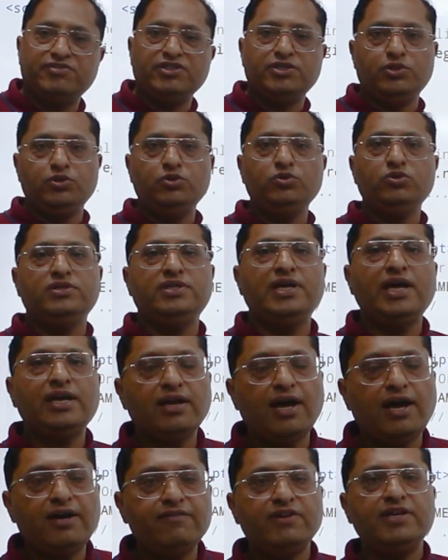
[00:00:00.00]
with you,
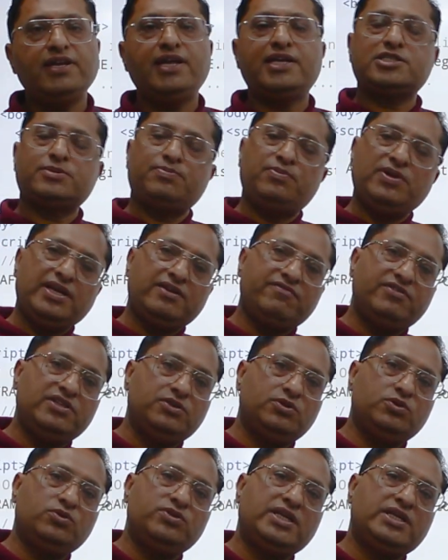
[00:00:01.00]
then I will explain with
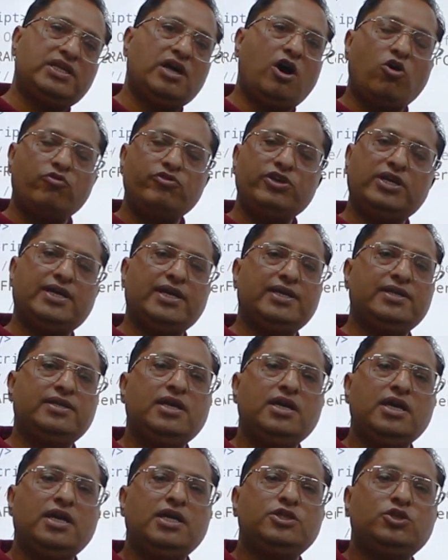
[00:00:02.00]
you that how we
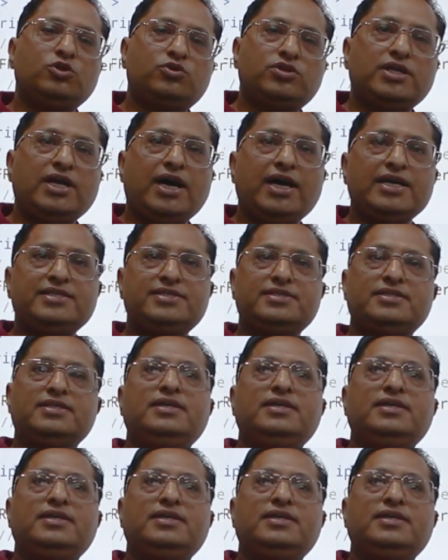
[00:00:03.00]
can utilize